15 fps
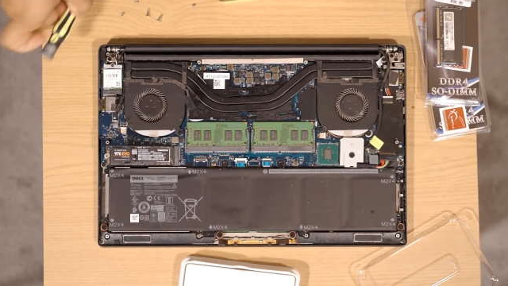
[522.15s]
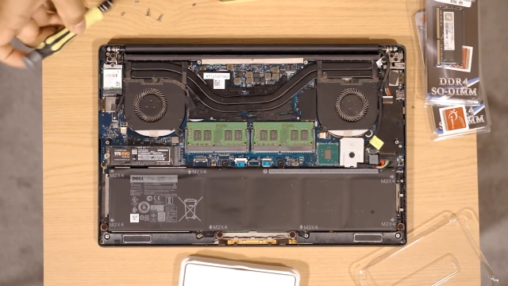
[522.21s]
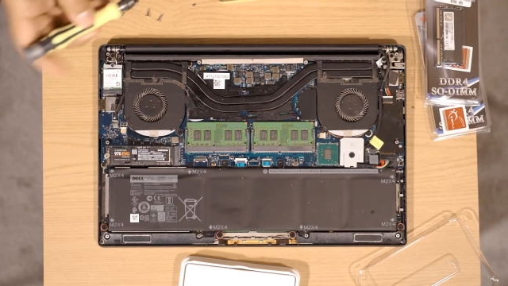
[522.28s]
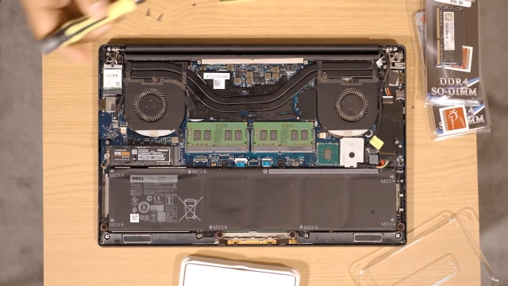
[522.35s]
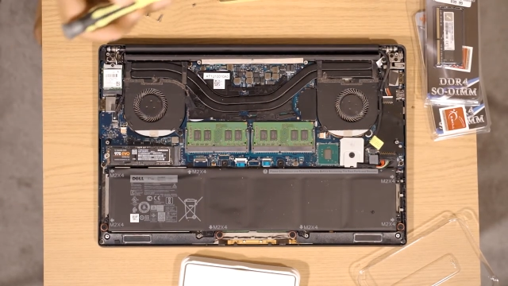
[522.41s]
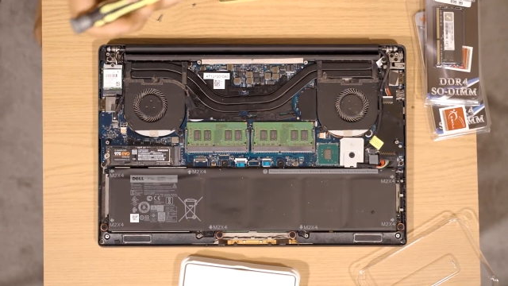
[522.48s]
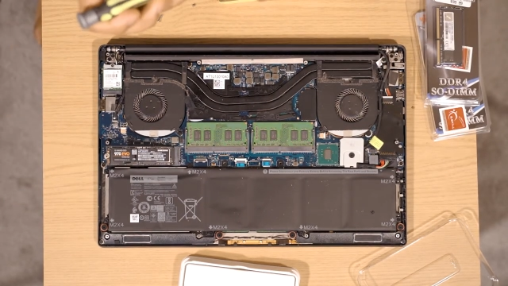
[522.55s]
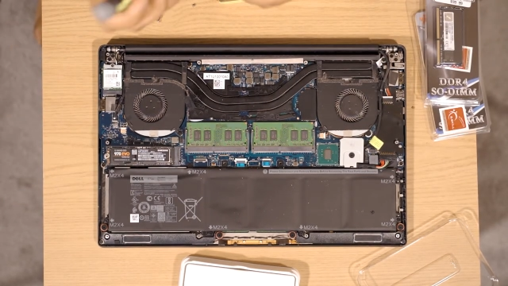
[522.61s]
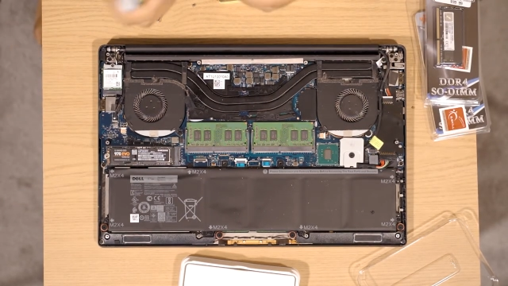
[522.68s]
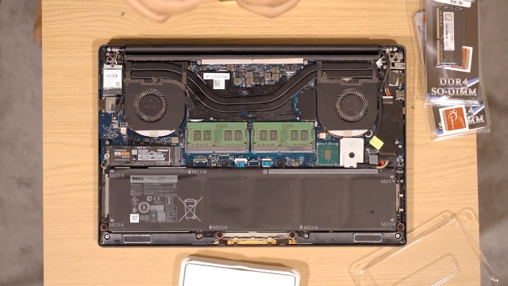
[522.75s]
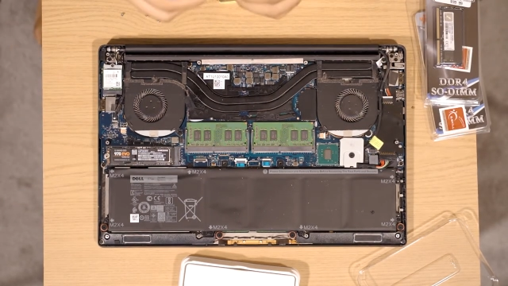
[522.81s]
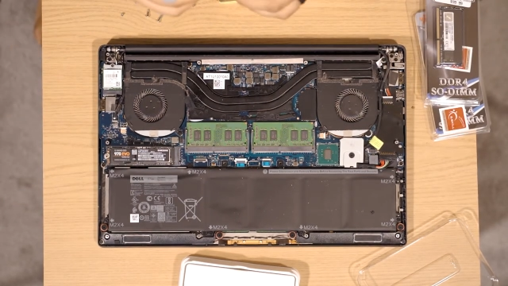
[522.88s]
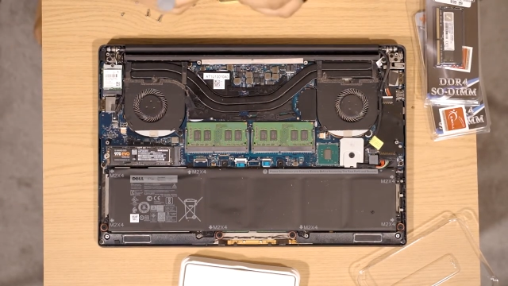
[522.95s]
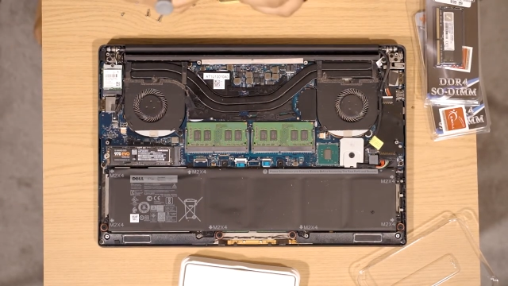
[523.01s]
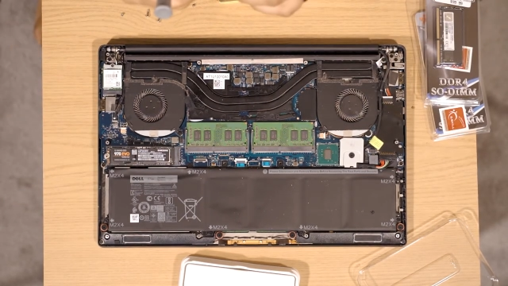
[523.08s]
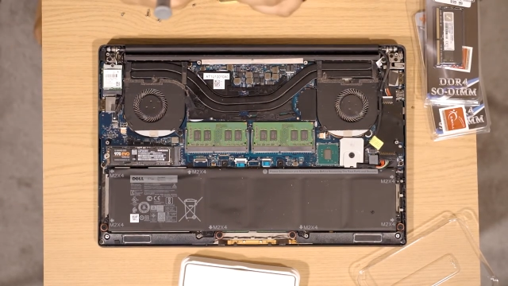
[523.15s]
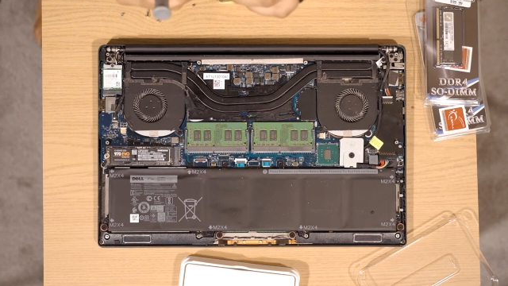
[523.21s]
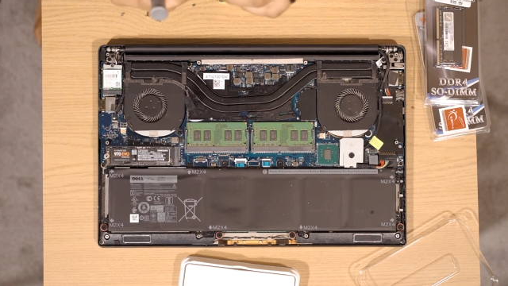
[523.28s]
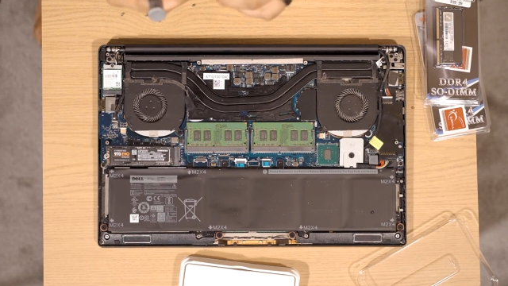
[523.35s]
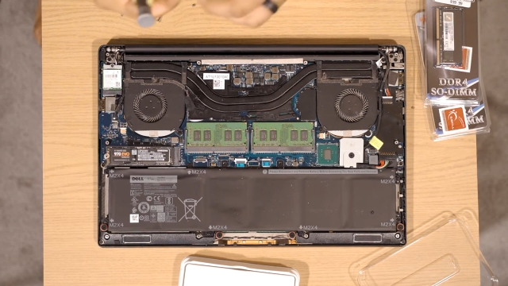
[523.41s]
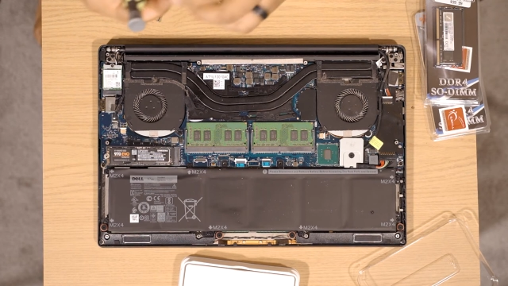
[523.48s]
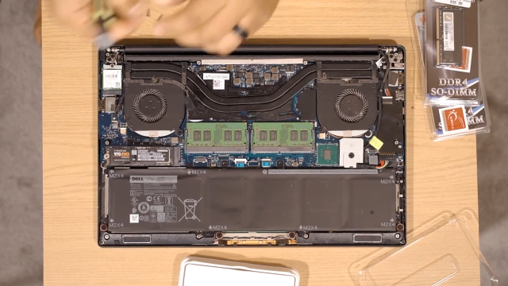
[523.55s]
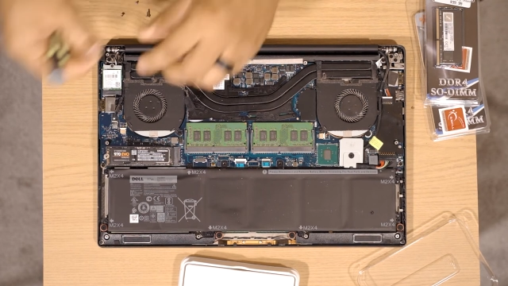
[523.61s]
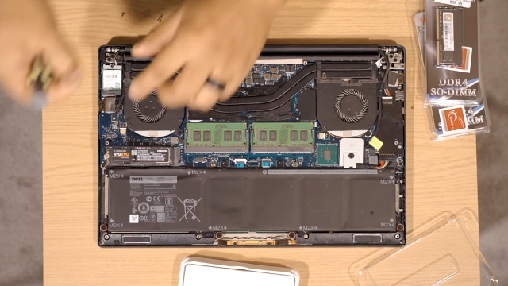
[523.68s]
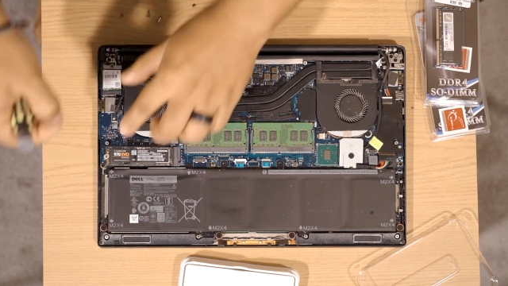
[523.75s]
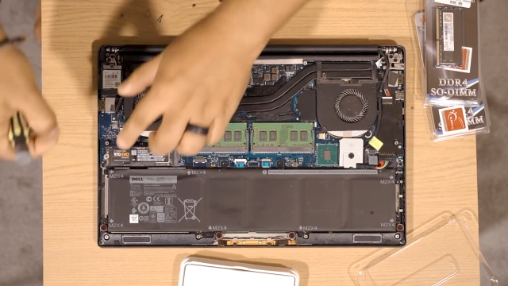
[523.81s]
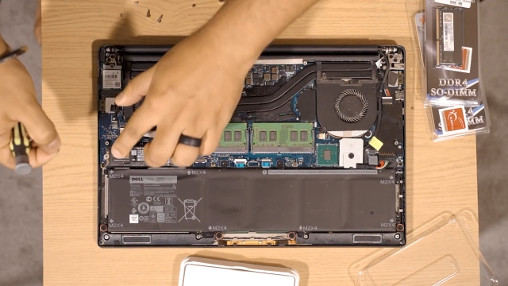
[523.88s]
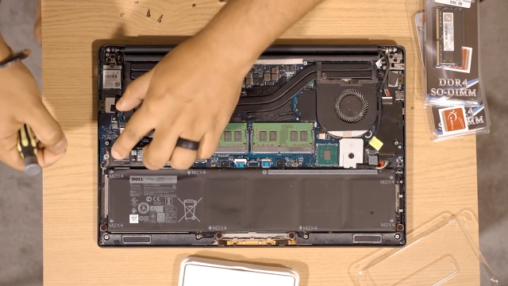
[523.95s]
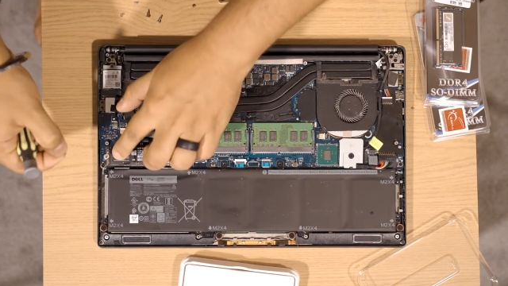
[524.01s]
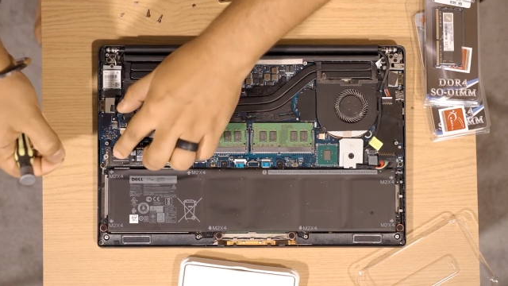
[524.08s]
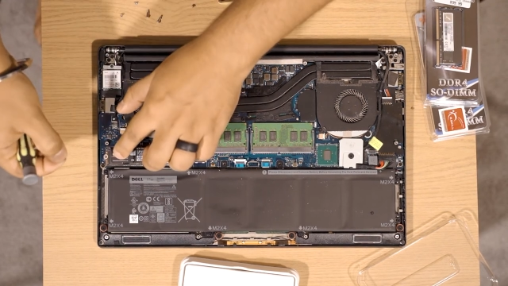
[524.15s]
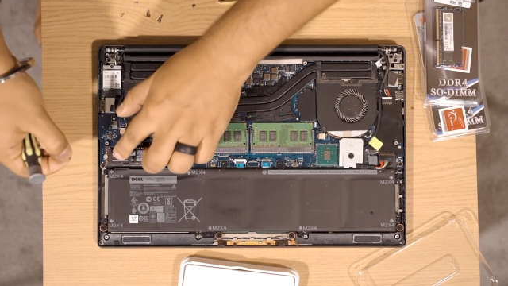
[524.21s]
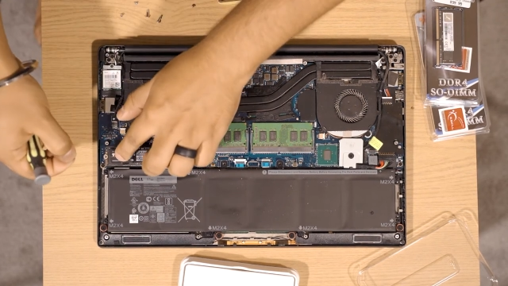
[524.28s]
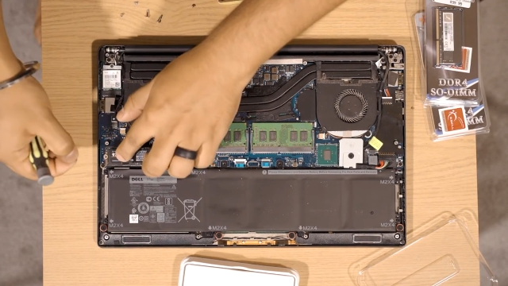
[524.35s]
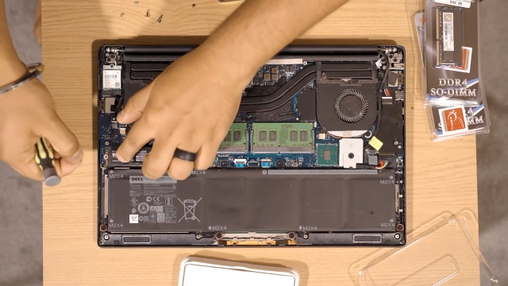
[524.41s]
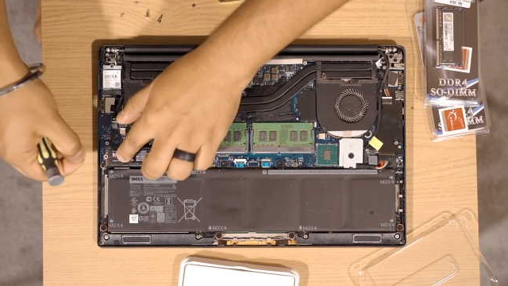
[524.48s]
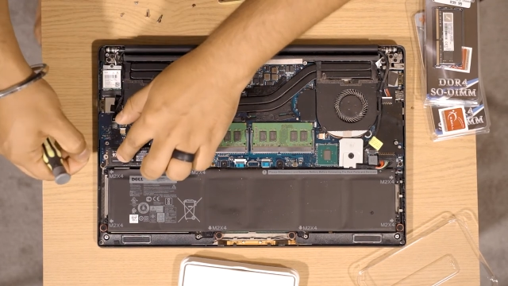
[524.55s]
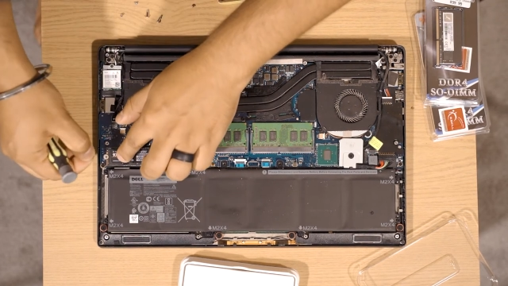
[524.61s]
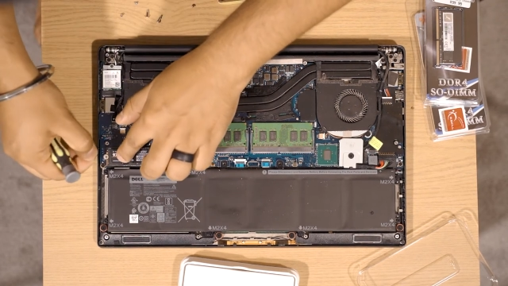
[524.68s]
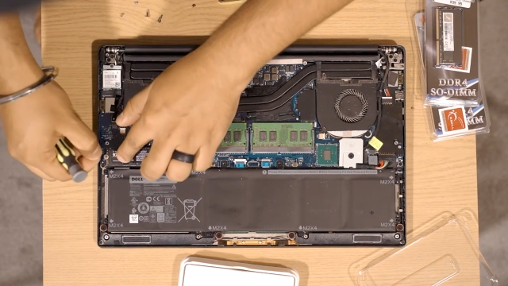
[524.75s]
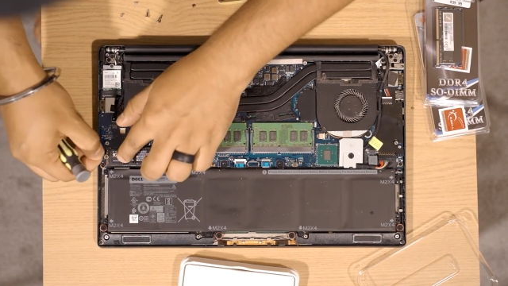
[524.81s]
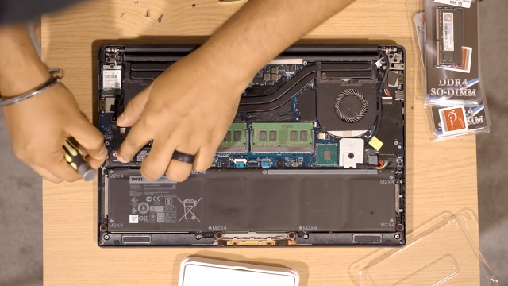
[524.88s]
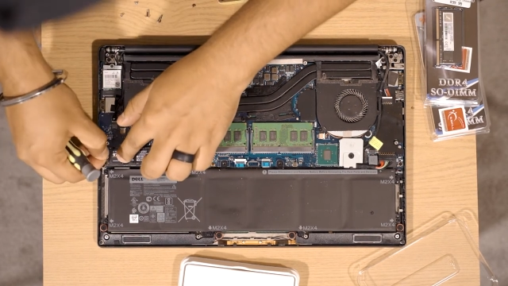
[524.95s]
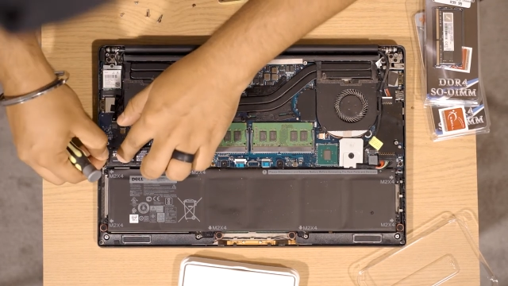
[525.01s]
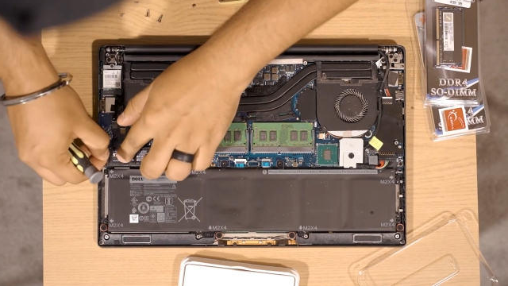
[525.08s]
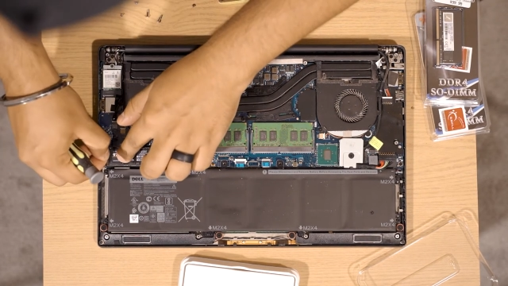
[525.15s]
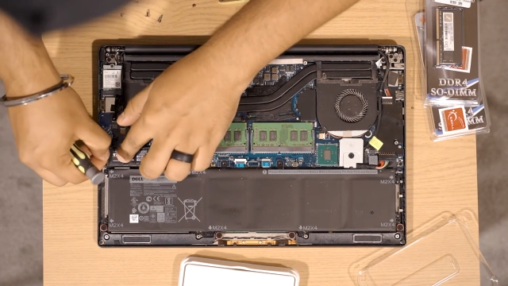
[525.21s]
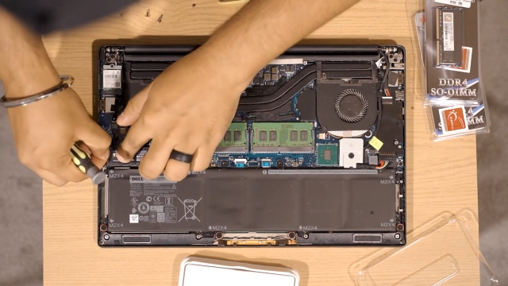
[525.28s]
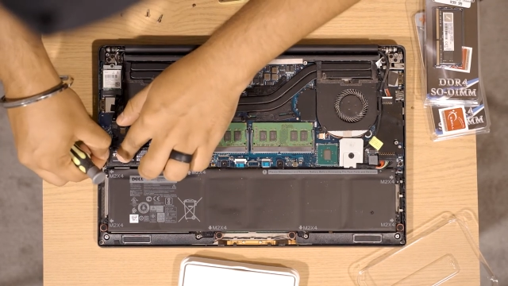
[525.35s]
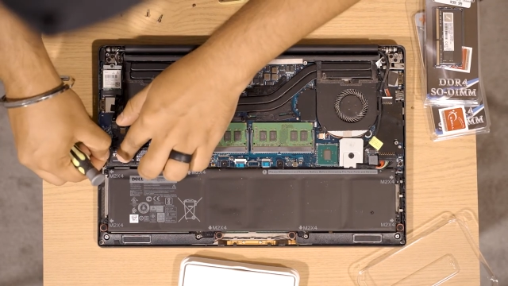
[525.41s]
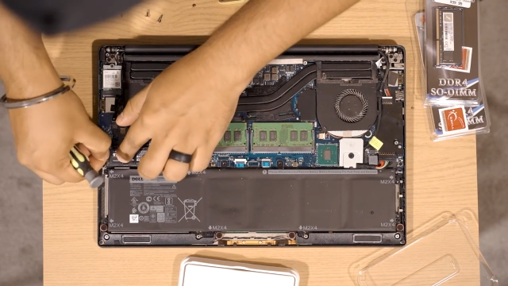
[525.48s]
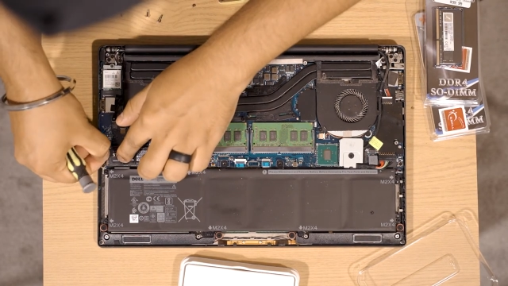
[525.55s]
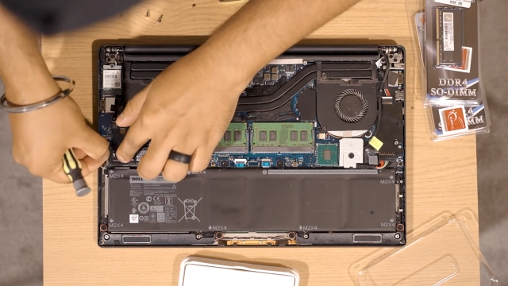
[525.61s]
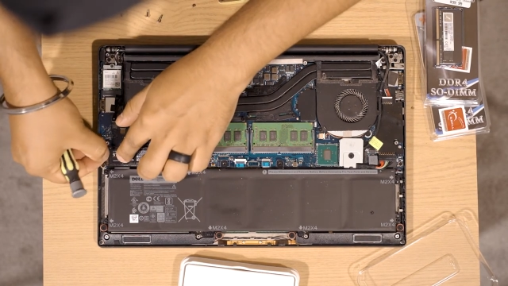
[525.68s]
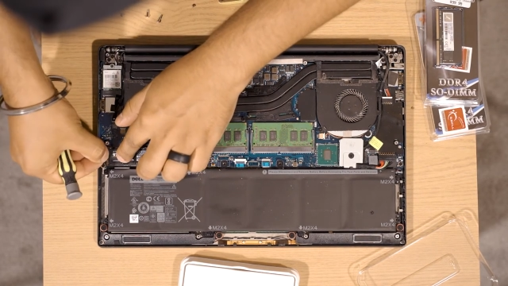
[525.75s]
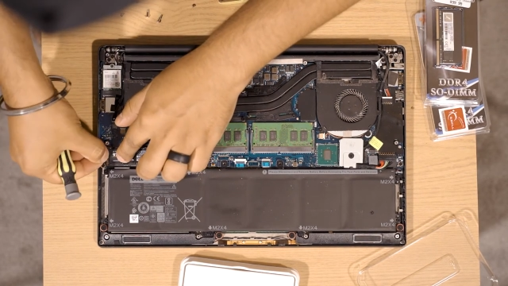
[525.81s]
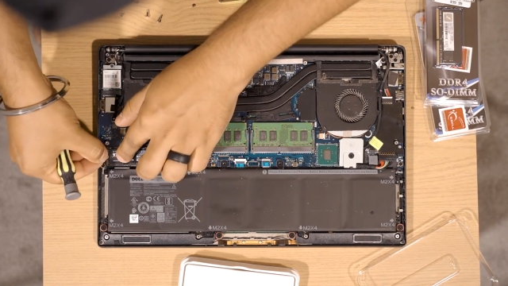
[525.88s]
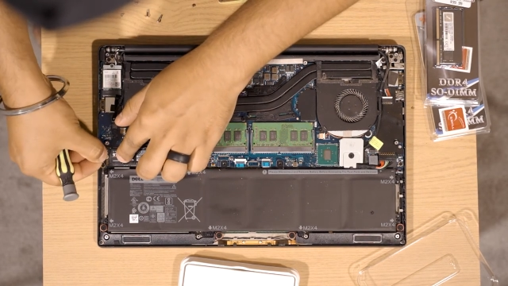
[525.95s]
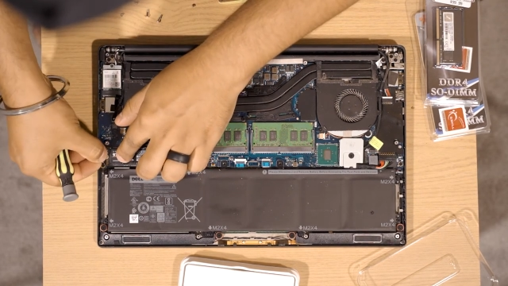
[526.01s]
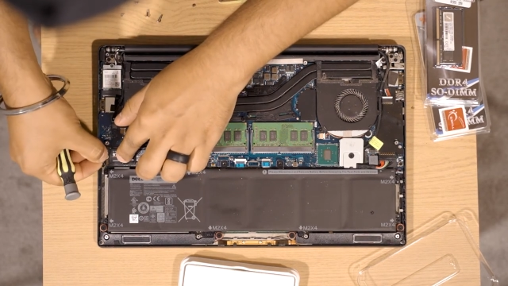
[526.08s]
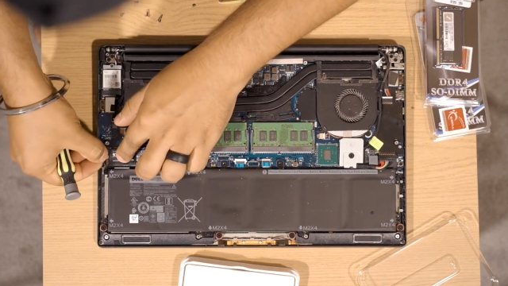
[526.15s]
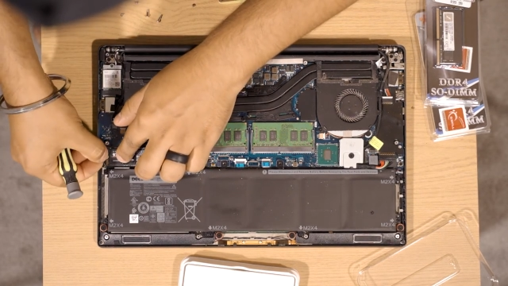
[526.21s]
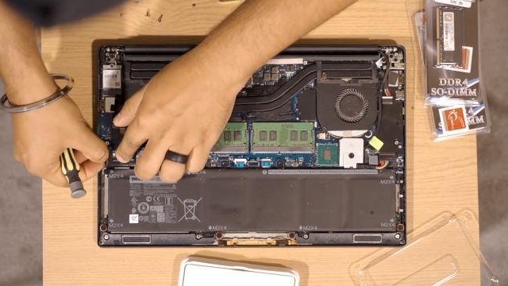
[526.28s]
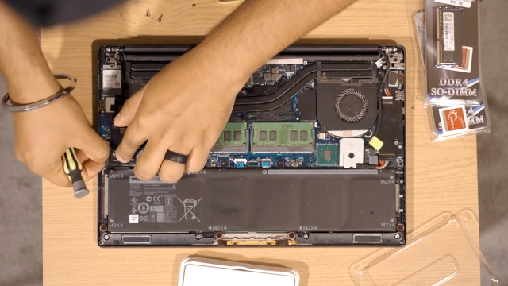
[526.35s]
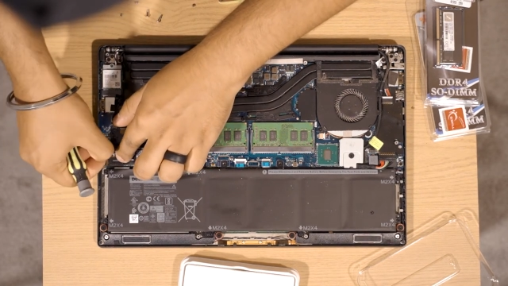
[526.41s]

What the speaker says: (no speaker visible)